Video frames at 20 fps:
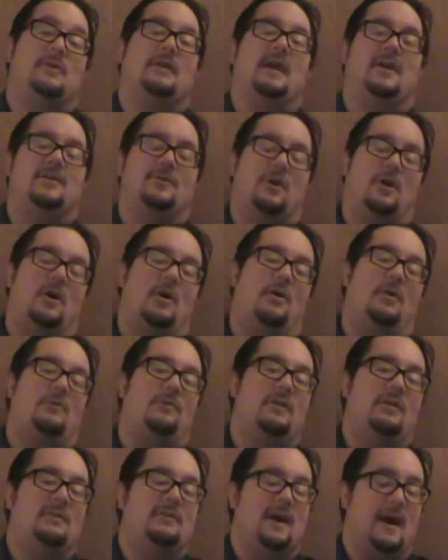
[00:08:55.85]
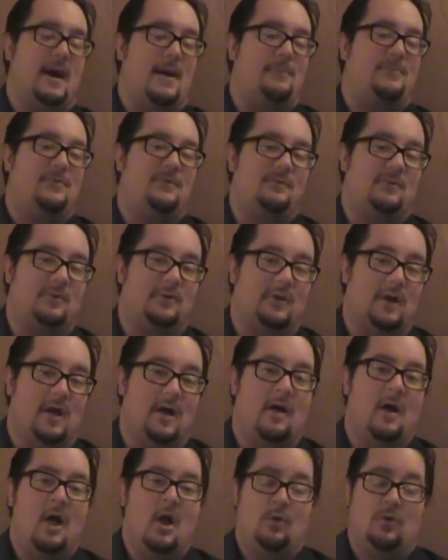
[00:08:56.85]
You guys are all the tops of your
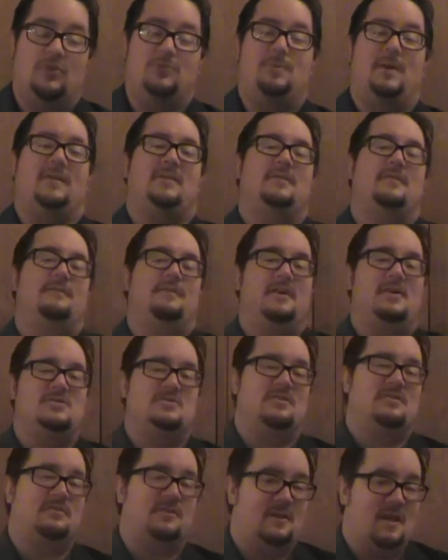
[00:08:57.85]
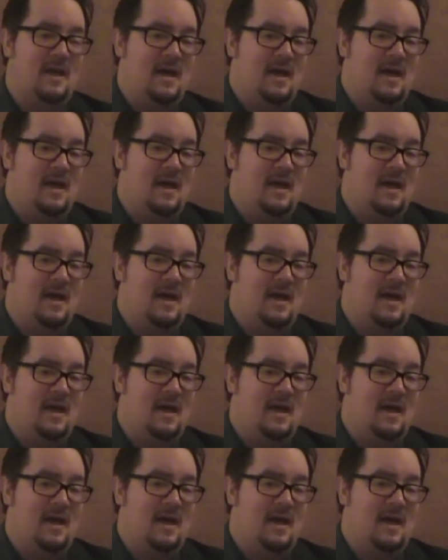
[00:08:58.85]
uh, respective divisions